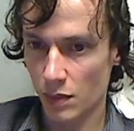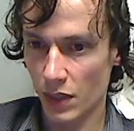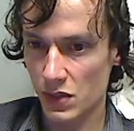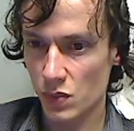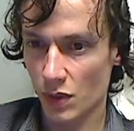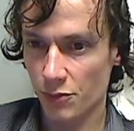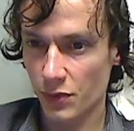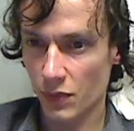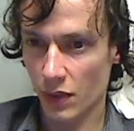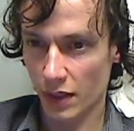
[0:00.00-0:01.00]
Makes one
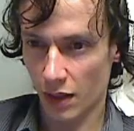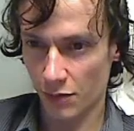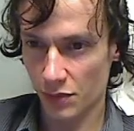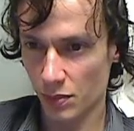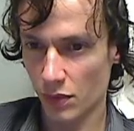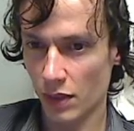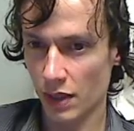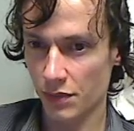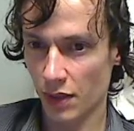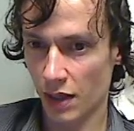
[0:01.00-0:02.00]
feel uncomfortable
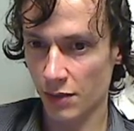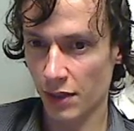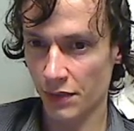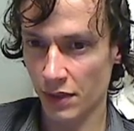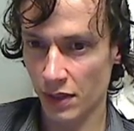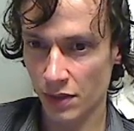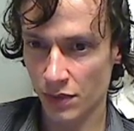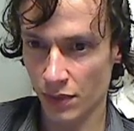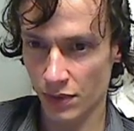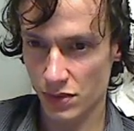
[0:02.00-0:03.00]
and laugh at the
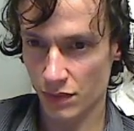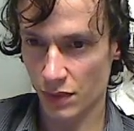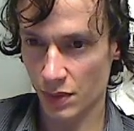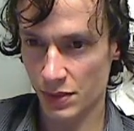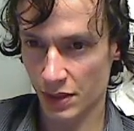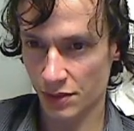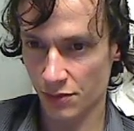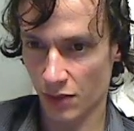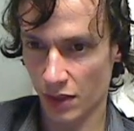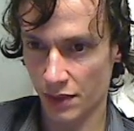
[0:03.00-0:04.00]
ignorance of the
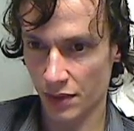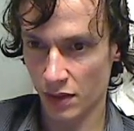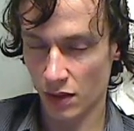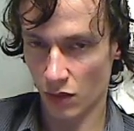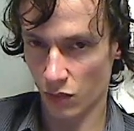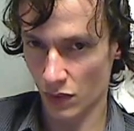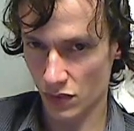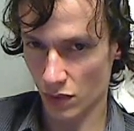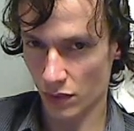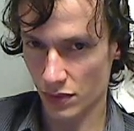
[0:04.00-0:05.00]
objectified of
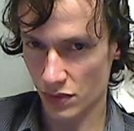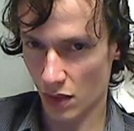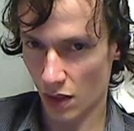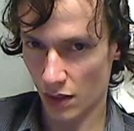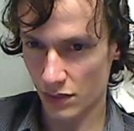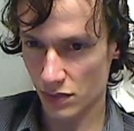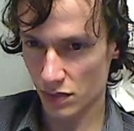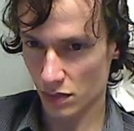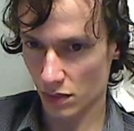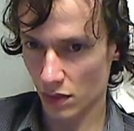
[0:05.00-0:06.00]
one's own desires.
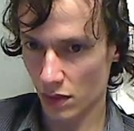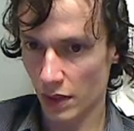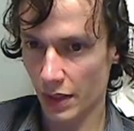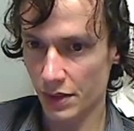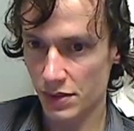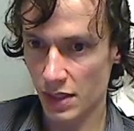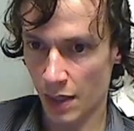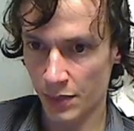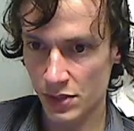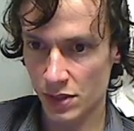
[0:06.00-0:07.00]
It is
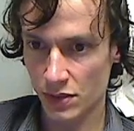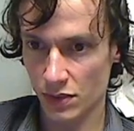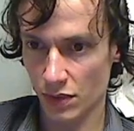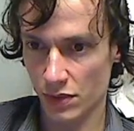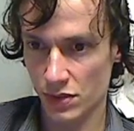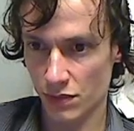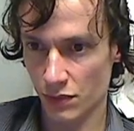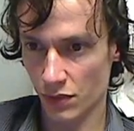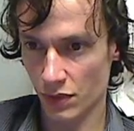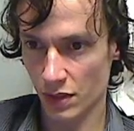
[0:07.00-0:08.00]
damaging to those who
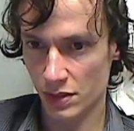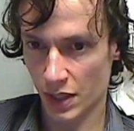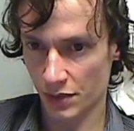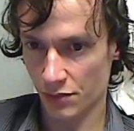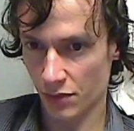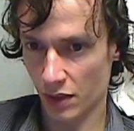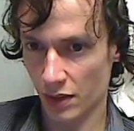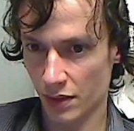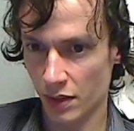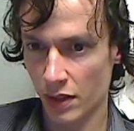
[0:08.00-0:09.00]
view the
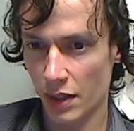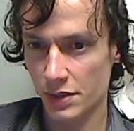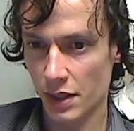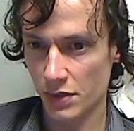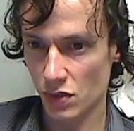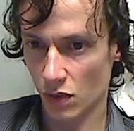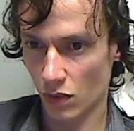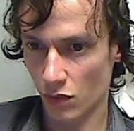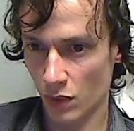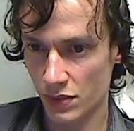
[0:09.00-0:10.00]
objectified. It takes
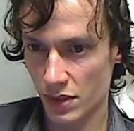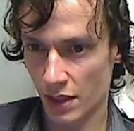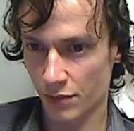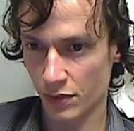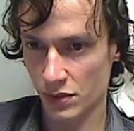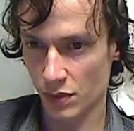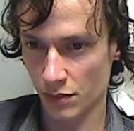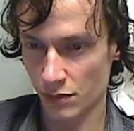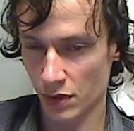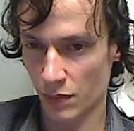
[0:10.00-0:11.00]
all of one's effort to
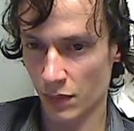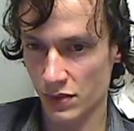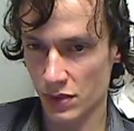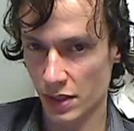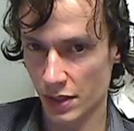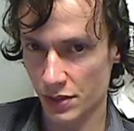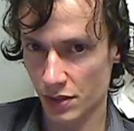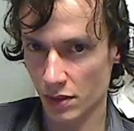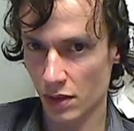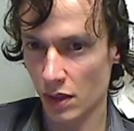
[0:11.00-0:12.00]
revert one's
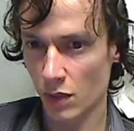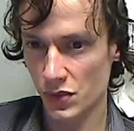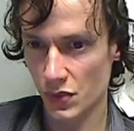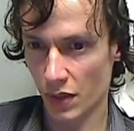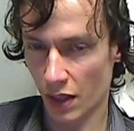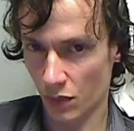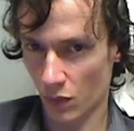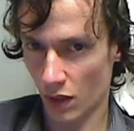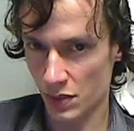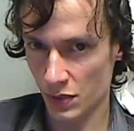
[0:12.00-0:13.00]
attention, which would
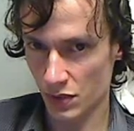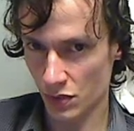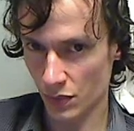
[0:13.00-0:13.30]
otherwise be